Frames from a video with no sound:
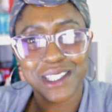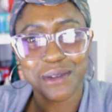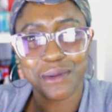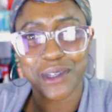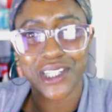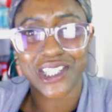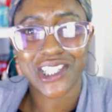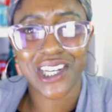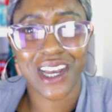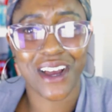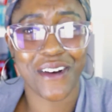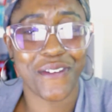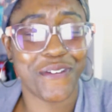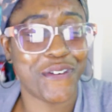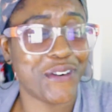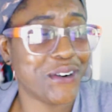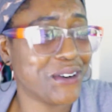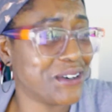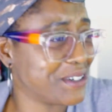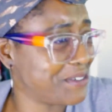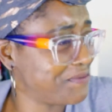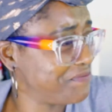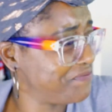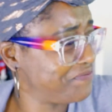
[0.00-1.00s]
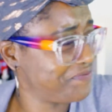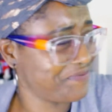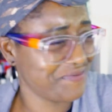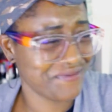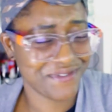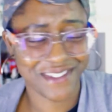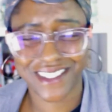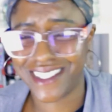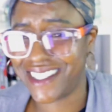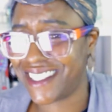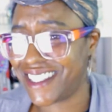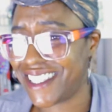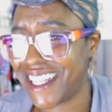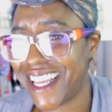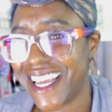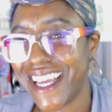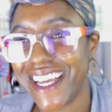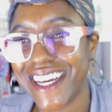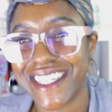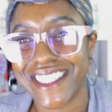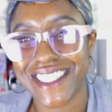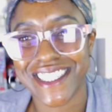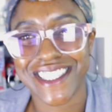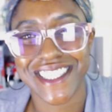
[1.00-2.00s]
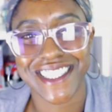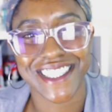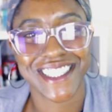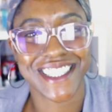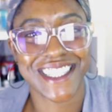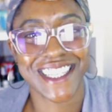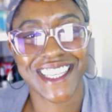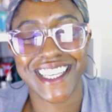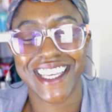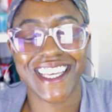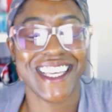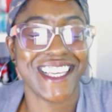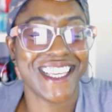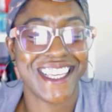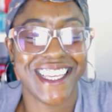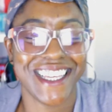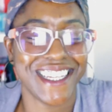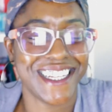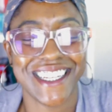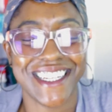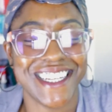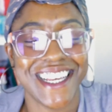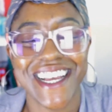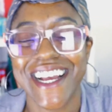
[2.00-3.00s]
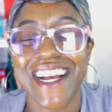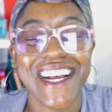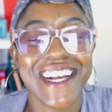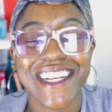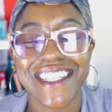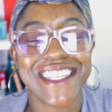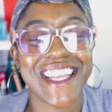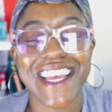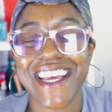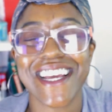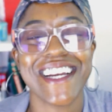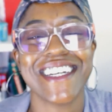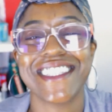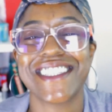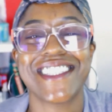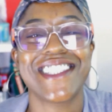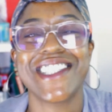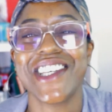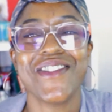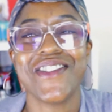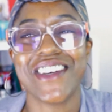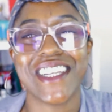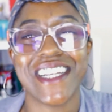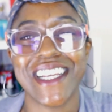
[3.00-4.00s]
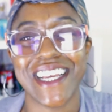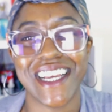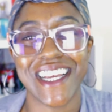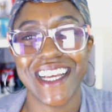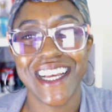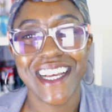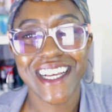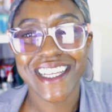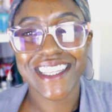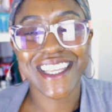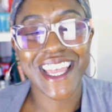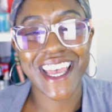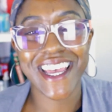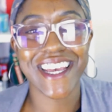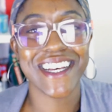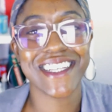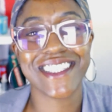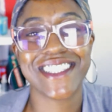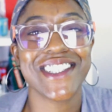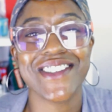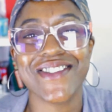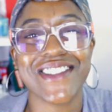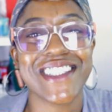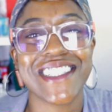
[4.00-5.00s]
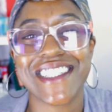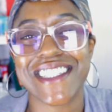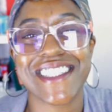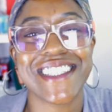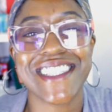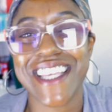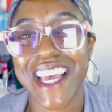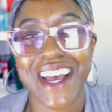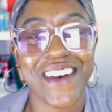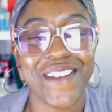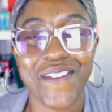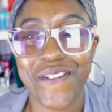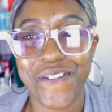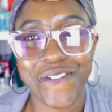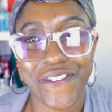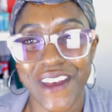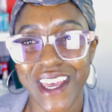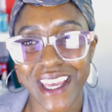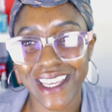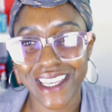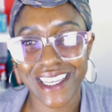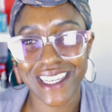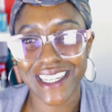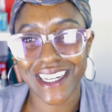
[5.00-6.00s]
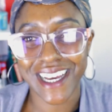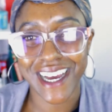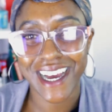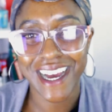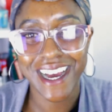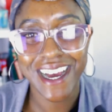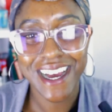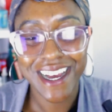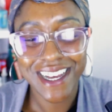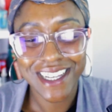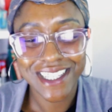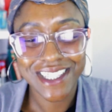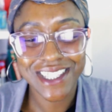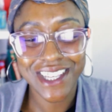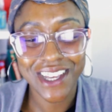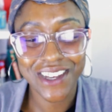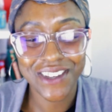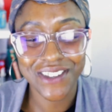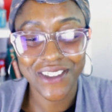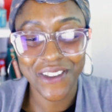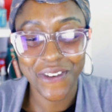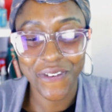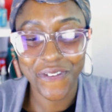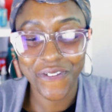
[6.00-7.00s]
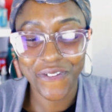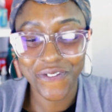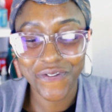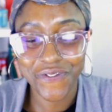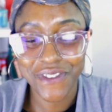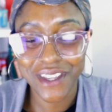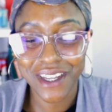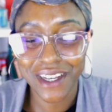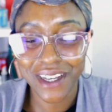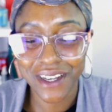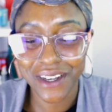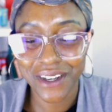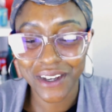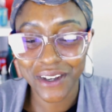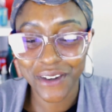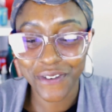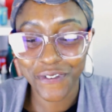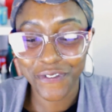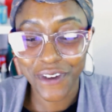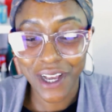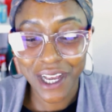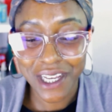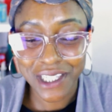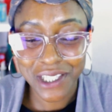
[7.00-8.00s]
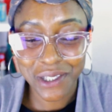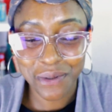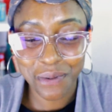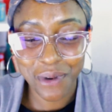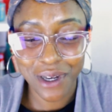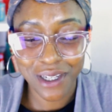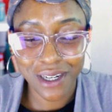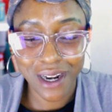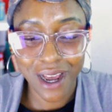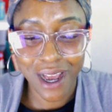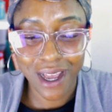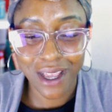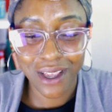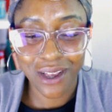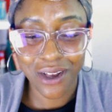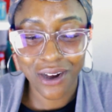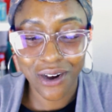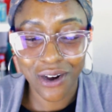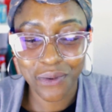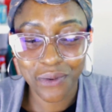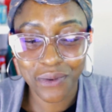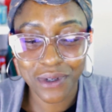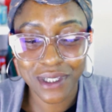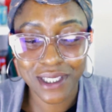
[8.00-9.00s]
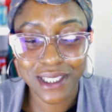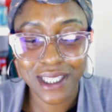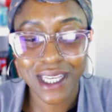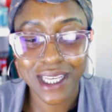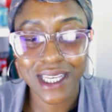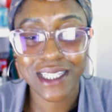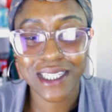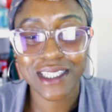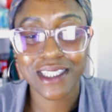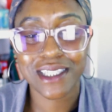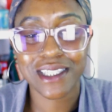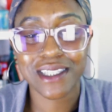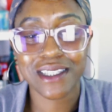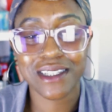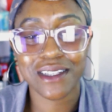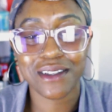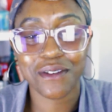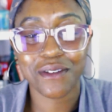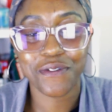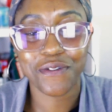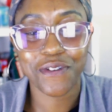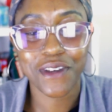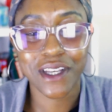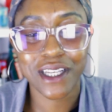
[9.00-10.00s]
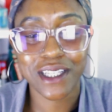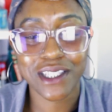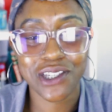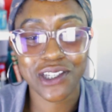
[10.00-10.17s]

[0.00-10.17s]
which I thought, they are just kicking, they are doing it, they are doing the damn thing, you know. So the first one I got was Instant Fix